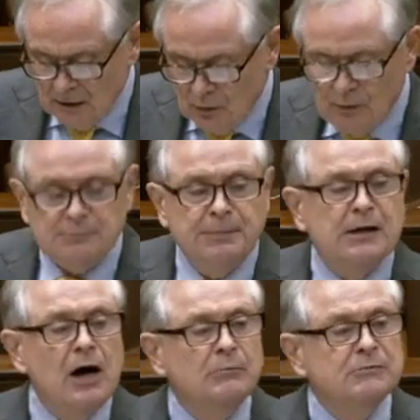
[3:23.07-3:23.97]
would
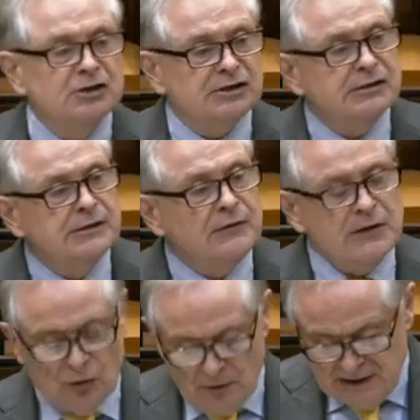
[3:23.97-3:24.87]
become just another
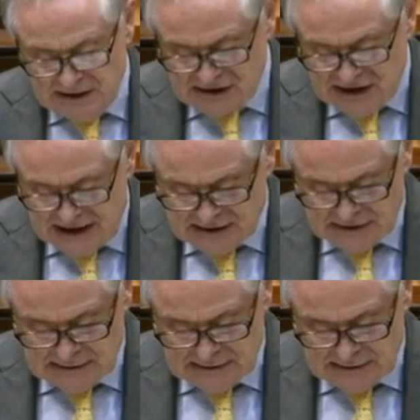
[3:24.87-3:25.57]
European state.